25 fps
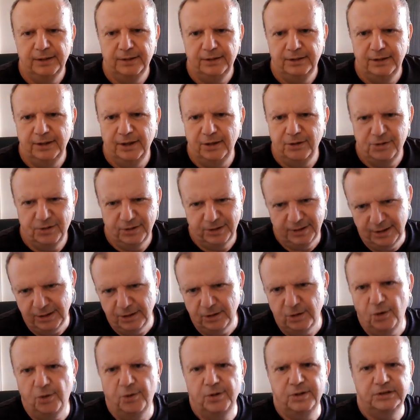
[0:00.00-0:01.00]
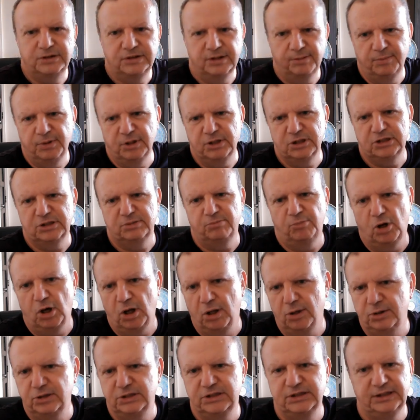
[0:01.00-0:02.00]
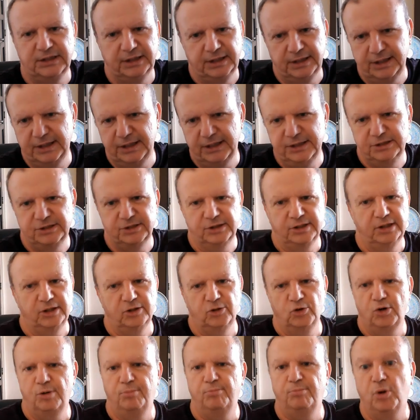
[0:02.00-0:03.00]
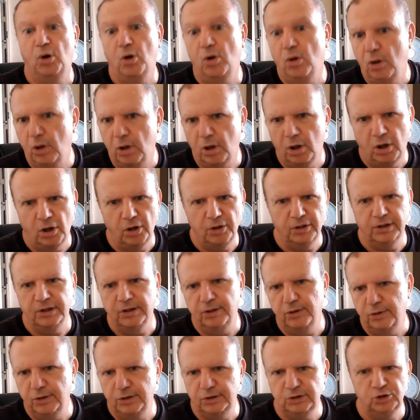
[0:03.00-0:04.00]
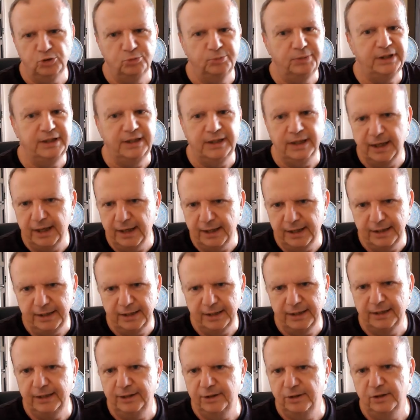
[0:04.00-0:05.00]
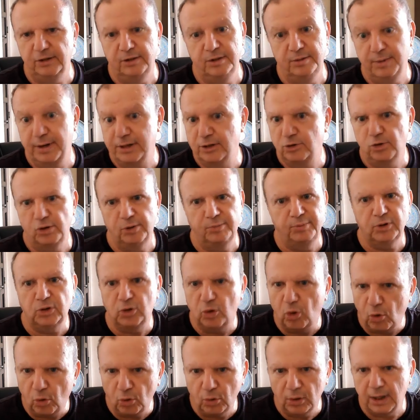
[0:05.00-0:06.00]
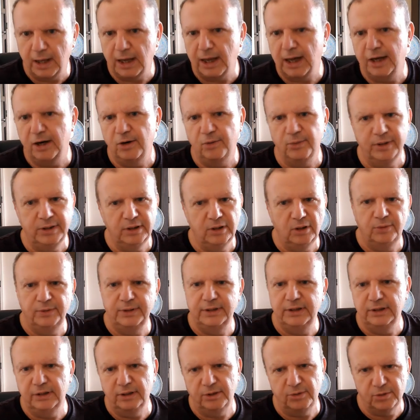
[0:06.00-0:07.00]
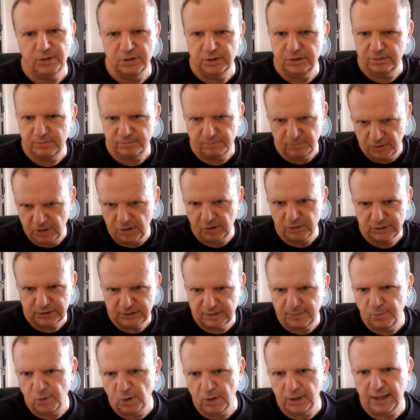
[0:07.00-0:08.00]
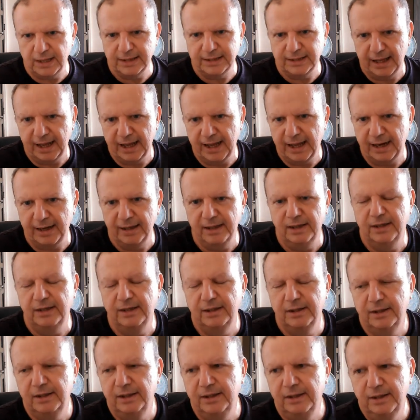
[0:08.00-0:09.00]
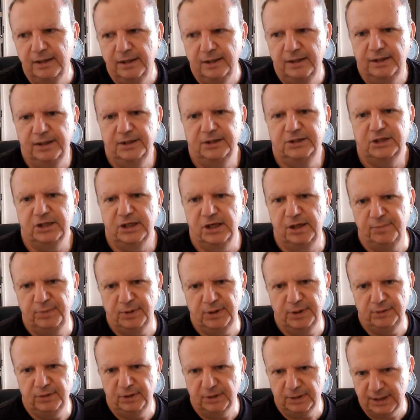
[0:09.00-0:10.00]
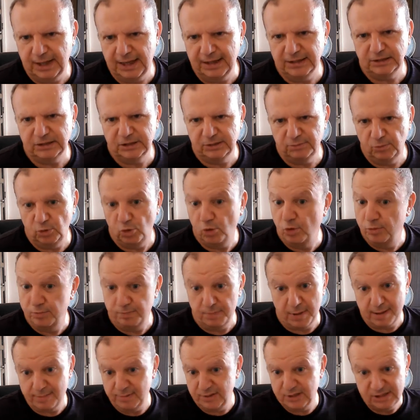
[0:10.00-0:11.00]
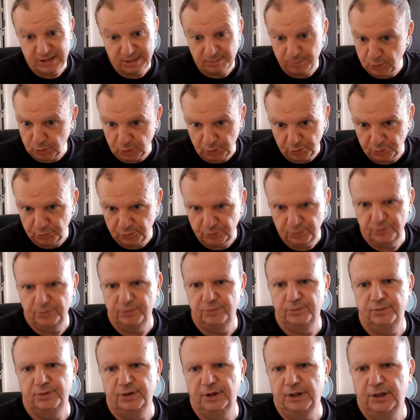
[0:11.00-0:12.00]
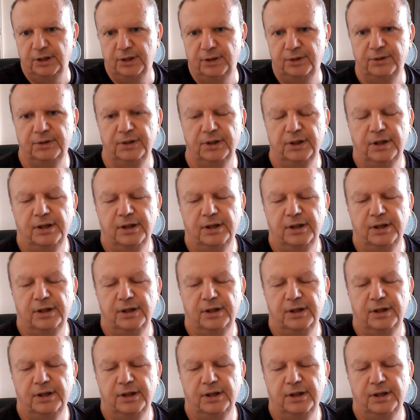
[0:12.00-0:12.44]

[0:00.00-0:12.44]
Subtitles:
You know, you're going to go to some of the smaller cities. You're going to go to Bohol. You're going to go to Dumaguete. You might go to Bacolod or Iloilo or, you know, somewhere like that. And it's going to be a lot, or maybe Cebu, you know.